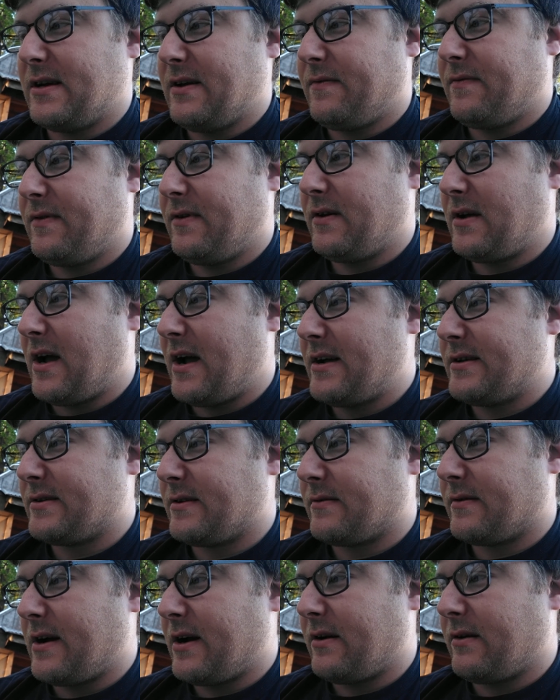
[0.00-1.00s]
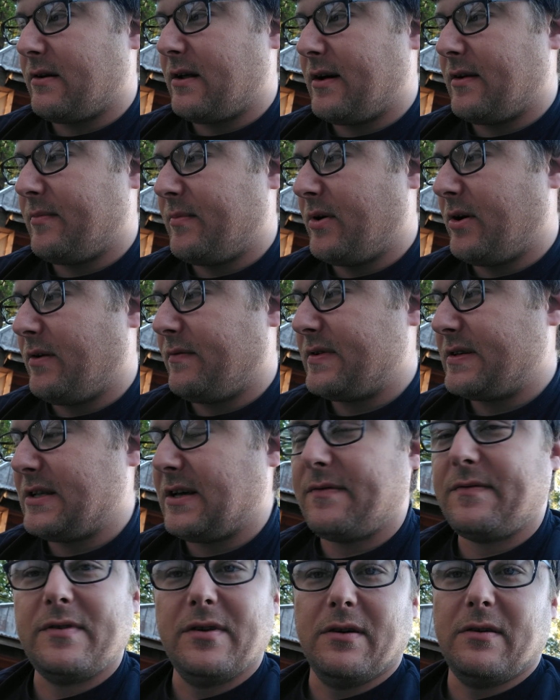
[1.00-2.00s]
If you guys are around automotive
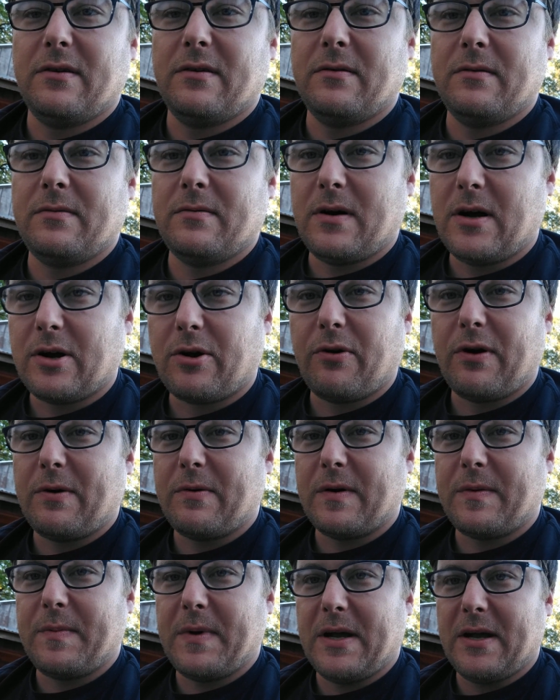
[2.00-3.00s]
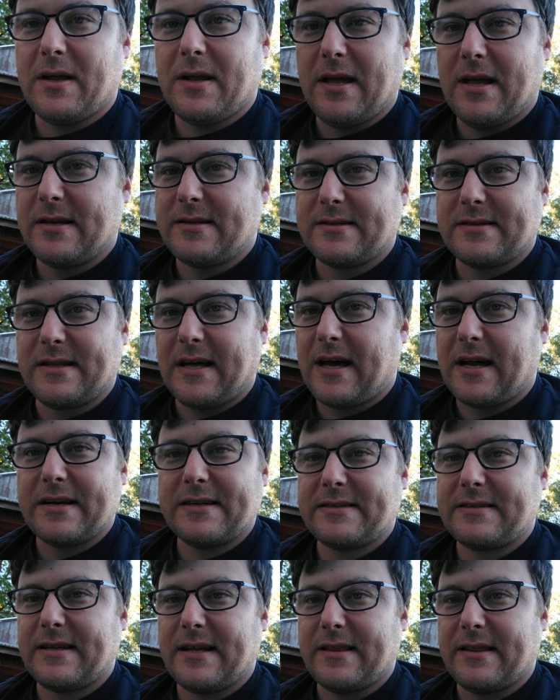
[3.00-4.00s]
stuff, you'll agree with me. It's not
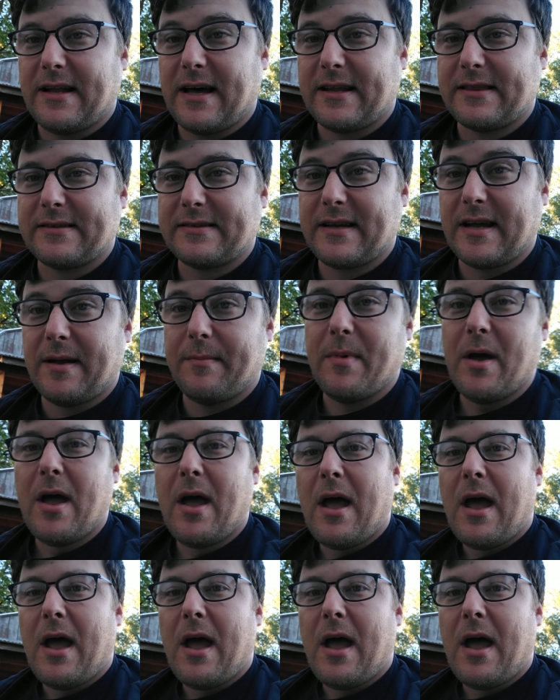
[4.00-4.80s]
the same.